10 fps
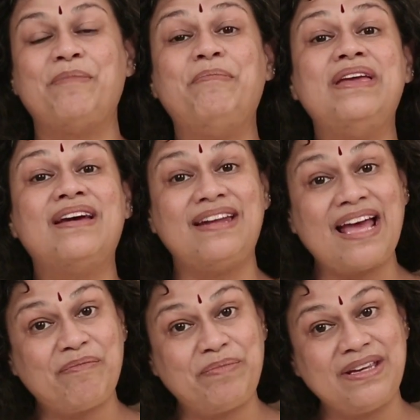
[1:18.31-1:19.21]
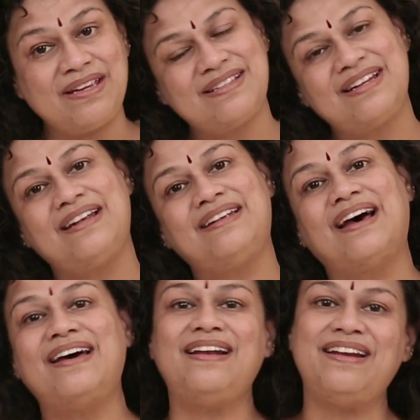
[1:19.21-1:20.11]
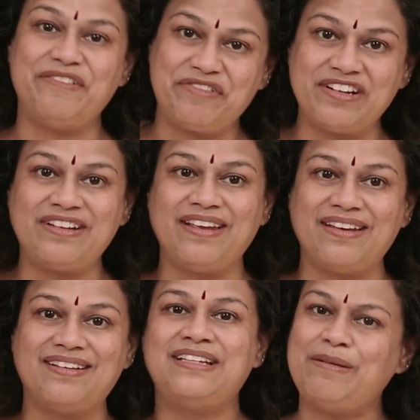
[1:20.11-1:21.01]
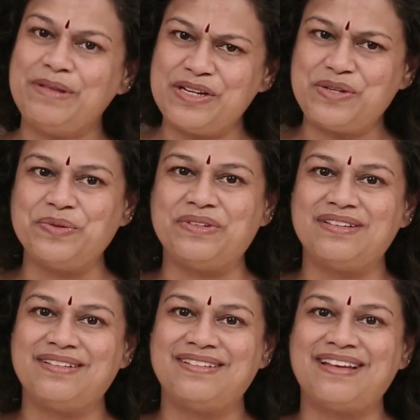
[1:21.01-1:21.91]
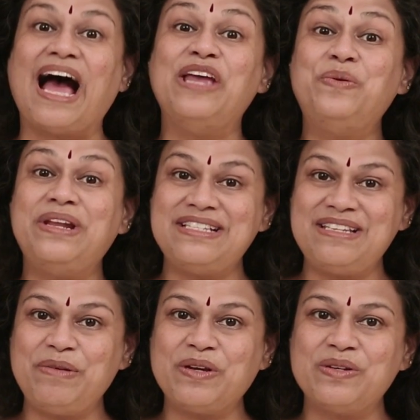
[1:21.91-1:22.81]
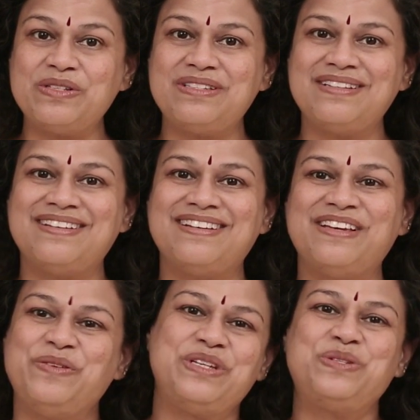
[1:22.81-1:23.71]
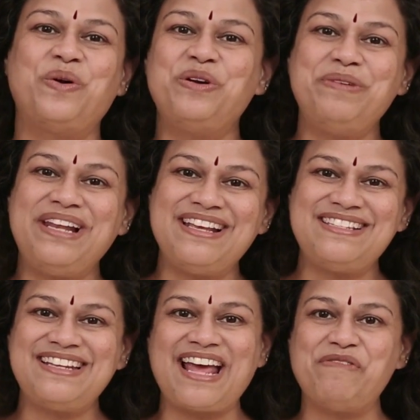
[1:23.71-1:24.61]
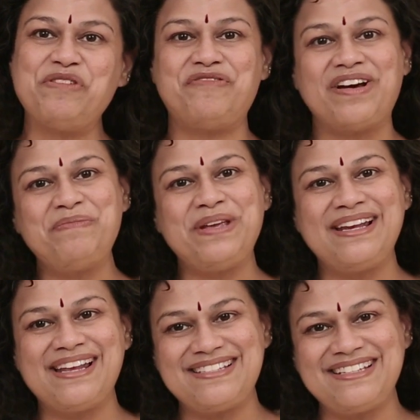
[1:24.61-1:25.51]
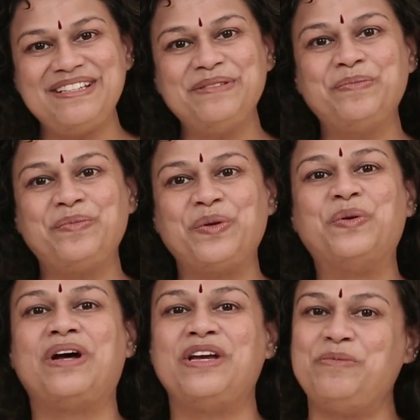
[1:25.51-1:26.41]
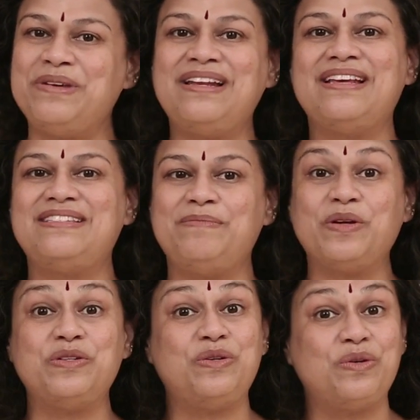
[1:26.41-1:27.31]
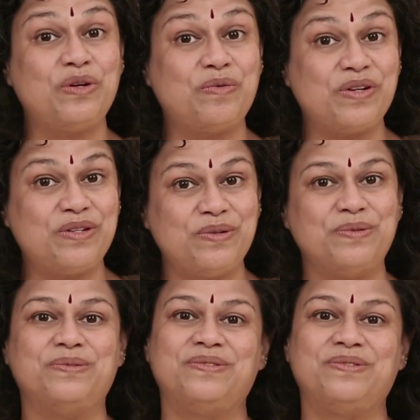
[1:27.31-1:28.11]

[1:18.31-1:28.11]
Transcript: Being unhappy is an entirely different thing. Tell me the truth. Are you lazy because you just want to be lazy and having fun being lazy? Or are you being lazy because you don't know what to do?